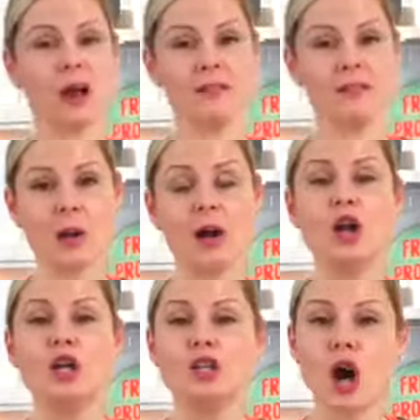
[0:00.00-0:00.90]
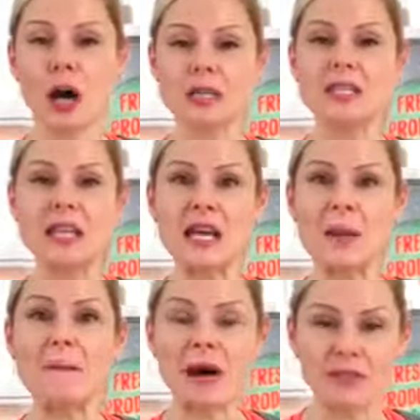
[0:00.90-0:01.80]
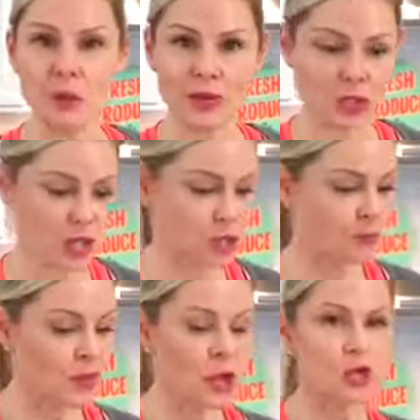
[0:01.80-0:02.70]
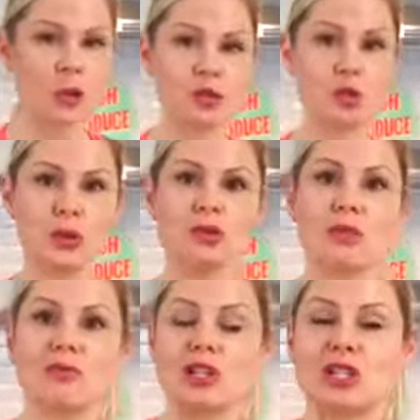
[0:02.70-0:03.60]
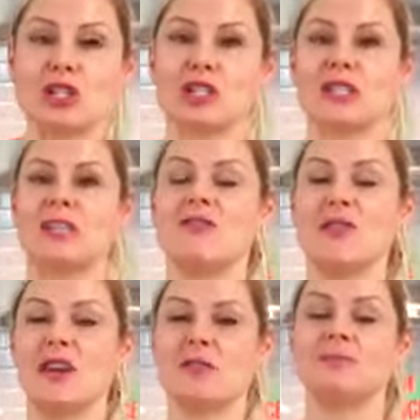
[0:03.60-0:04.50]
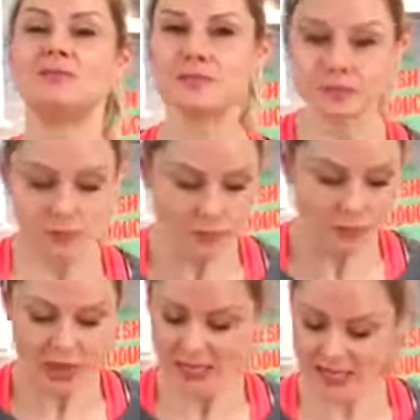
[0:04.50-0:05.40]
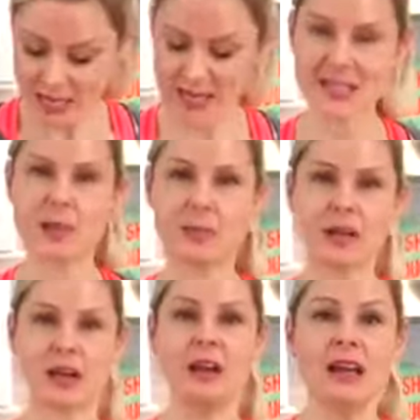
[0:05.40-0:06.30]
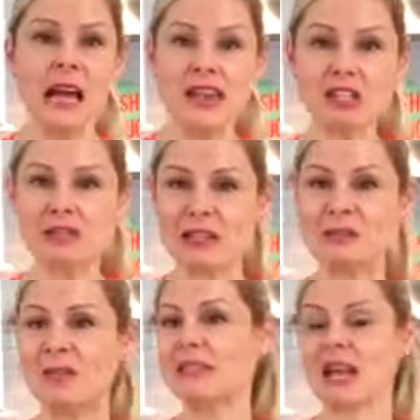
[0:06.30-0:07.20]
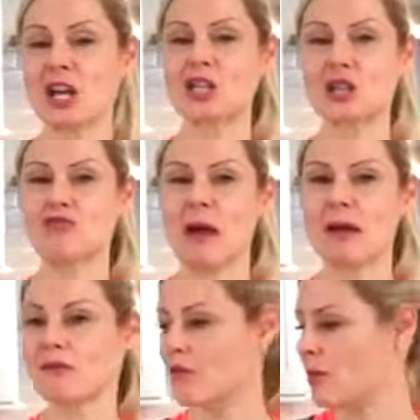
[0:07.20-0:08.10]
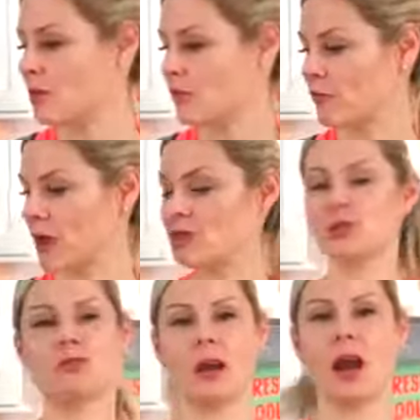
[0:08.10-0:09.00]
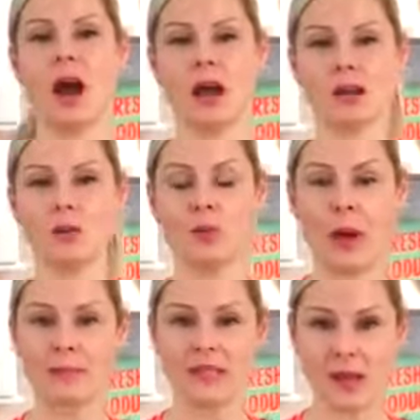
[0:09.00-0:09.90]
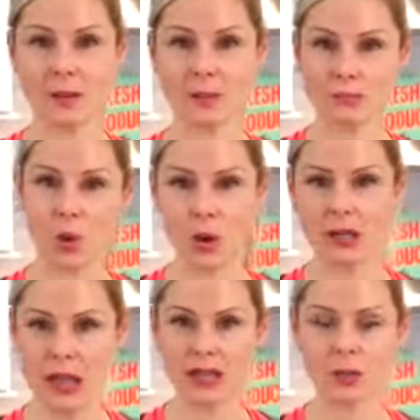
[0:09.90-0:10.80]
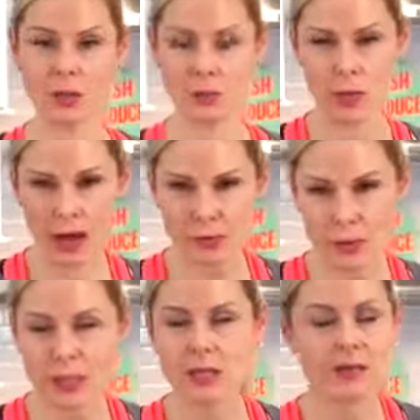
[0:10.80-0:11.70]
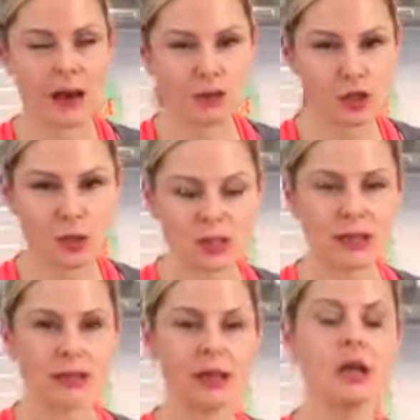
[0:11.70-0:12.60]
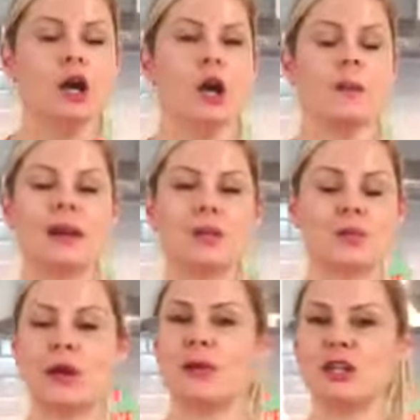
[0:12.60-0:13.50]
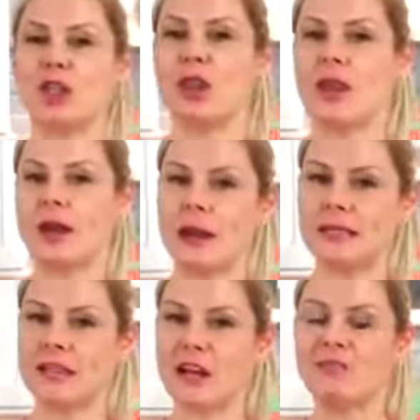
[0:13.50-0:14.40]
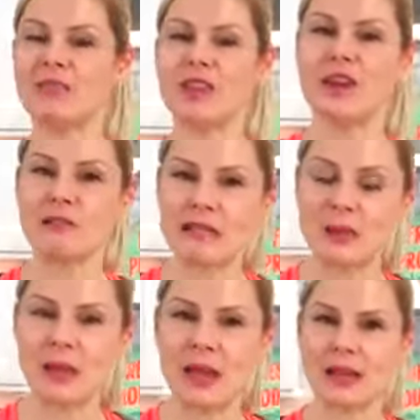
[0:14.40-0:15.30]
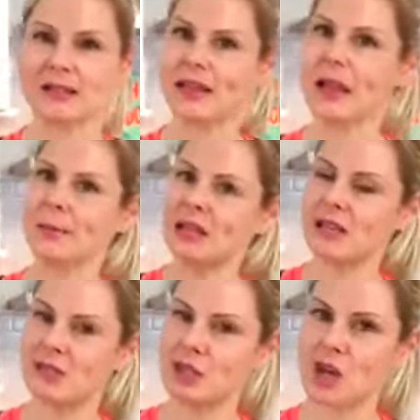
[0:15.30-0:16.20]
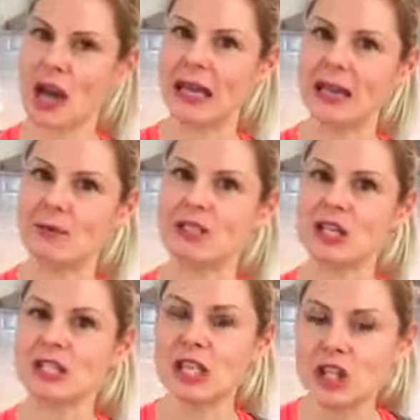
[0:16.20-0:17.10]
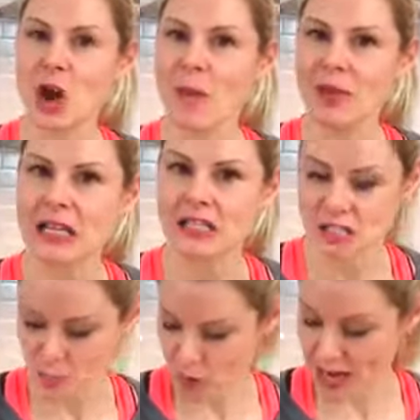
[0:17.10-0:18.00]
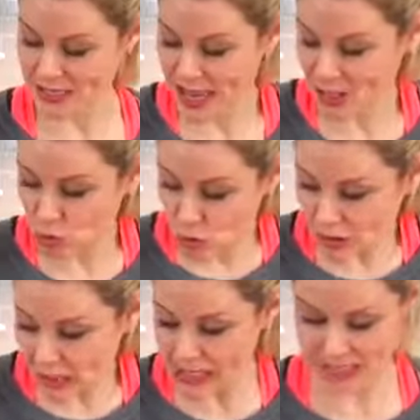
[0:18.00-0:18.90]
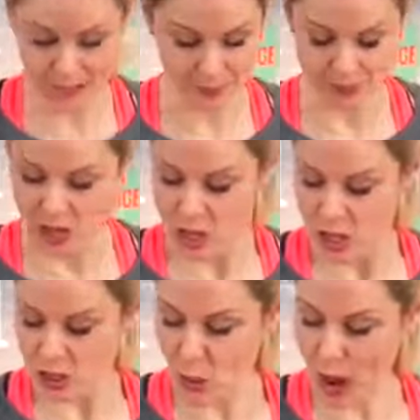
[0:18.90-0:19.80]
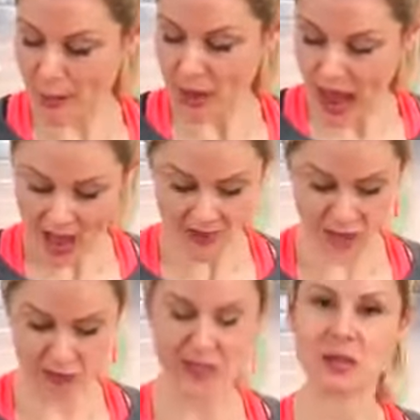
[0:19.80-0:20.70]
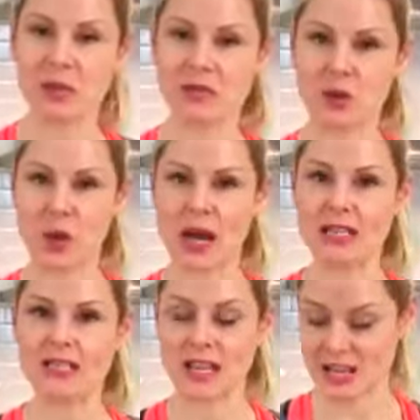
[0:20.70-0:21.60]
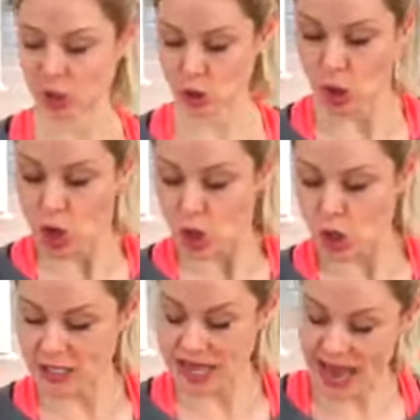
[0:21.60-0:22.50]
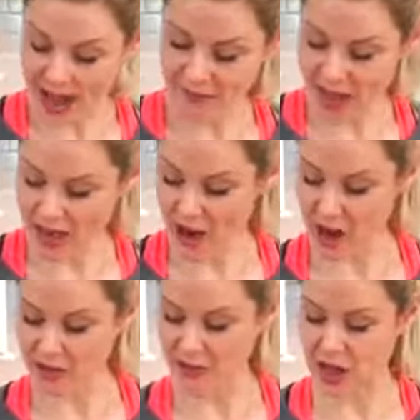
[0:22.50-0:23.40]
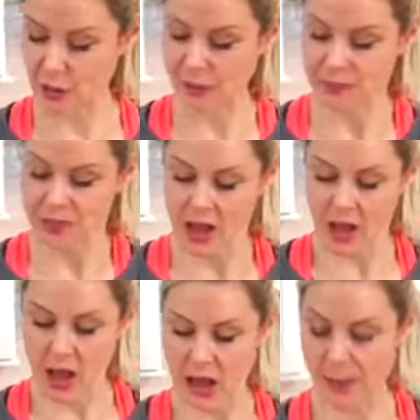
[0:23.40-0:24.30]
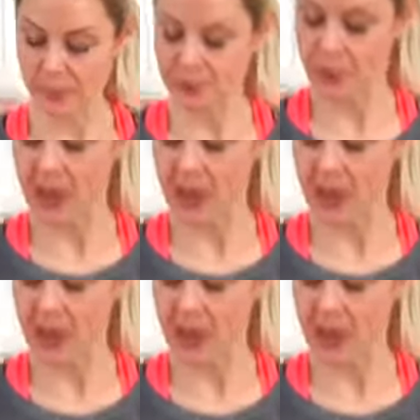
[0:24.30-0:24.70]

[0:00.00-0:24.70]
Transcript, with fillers: cauliflower tossed in buffalo wing sauce. So I was doing some research to see if we could sass it up a little. And this recipe is actually right from the Frank's Red Hot website, more or less. I tweaked it ever so slightly, but it's pretty much their idea, their recipe, and I was like, I'm gonna give it a try. And it was such a pleasant surprise, and it's really easy. So I'm having the recipe for you guys today. So you're gonna take half a head of cauliflower, um,